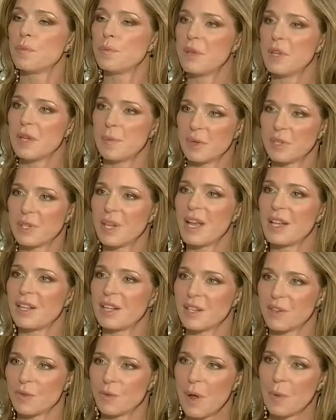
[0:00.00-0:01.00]
be
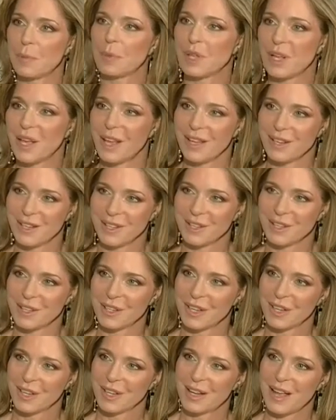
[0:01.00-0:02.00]
imitated and replicated
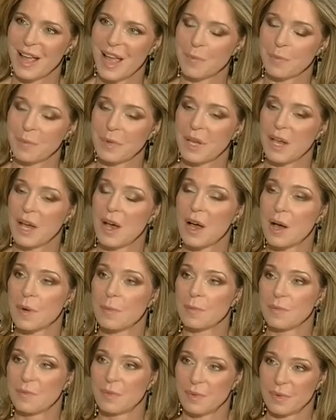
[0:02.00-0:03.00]
and
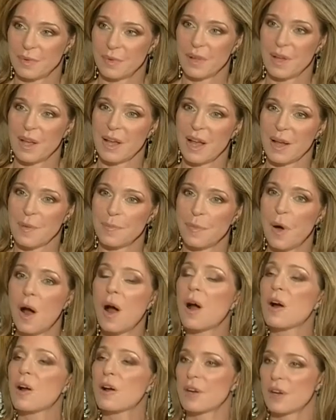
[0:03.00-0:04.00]
become
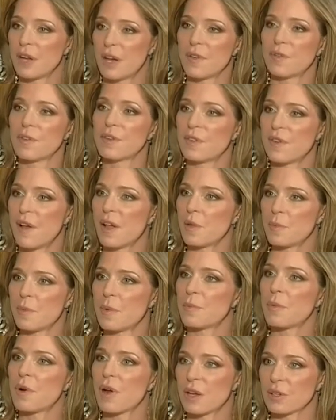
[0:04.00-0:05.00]
part of the
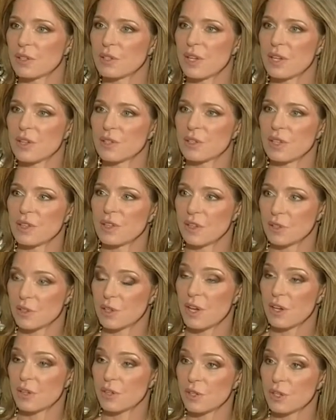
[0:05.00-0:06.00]
development process in this
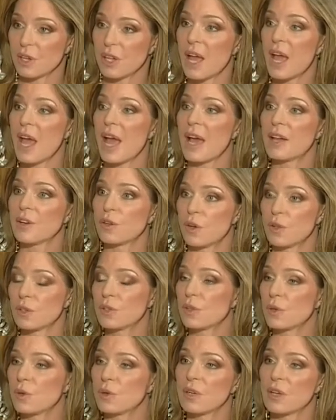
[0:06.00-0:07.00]
country and
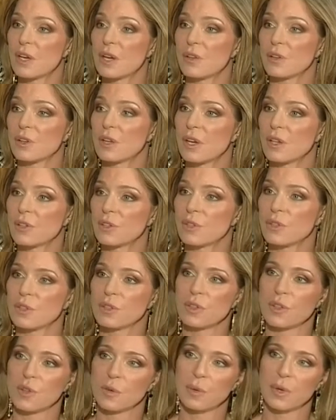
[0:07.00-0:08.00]
also in other
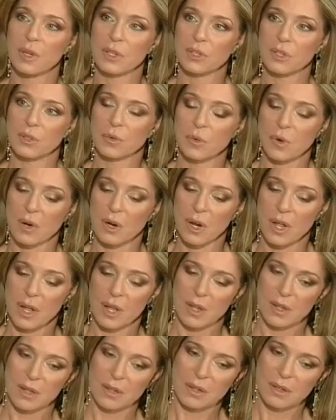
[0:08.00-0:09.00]
countries in the region, where
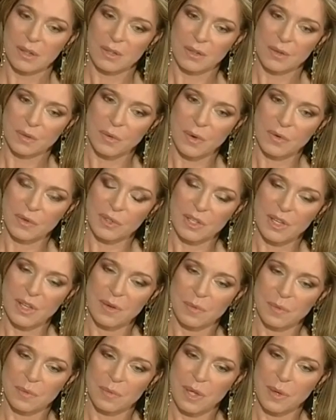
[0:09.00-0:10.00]
we've
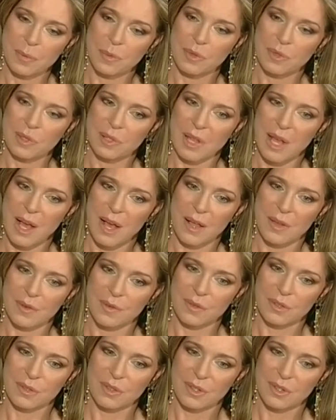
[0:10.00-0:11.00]
seen people's
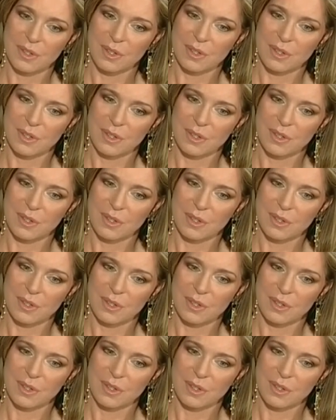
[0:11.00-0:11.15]
lives